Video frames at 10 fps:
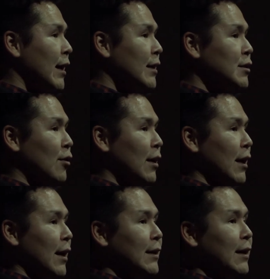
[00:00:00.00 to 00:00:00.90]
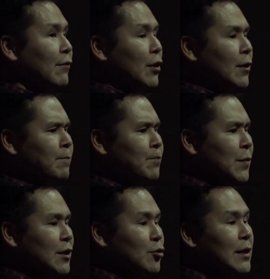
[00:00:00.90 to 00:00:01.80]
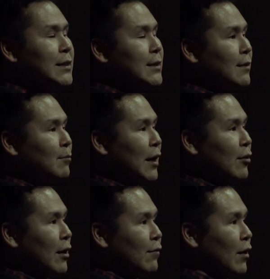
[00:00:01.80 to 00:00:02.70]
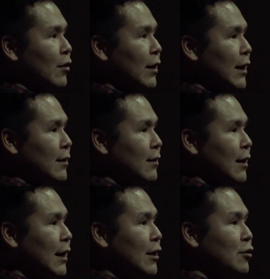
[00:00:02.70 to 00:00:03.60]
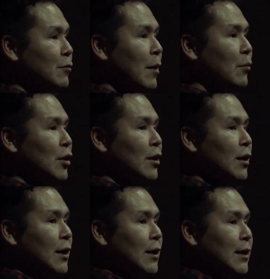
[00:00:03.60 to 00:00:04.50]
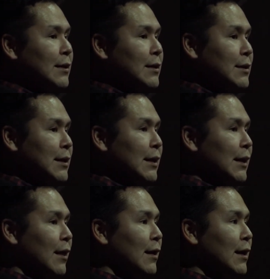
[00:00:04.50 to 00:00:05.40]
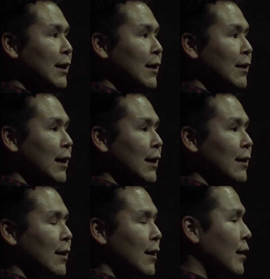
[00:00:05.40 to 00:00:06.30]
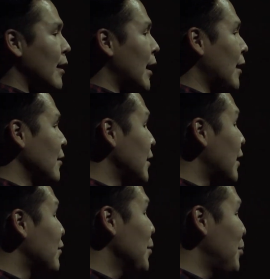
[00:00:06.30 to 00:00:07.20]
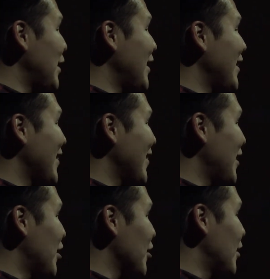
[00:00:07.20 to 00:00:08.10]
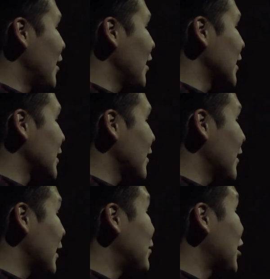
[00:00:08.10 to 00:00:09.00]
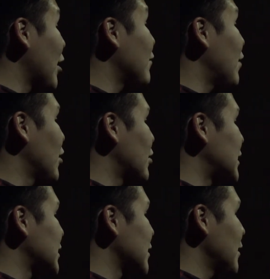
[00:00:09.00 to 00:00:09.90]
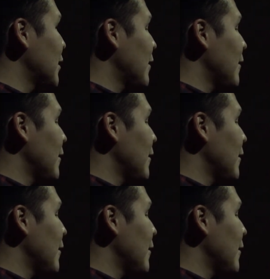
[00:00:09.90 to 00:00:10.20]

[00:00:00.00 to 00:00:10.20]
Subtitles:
And so I never trusted my grandfather, and I could remember distinctly thinking that I'll never be the alcoholic that my grandfather is.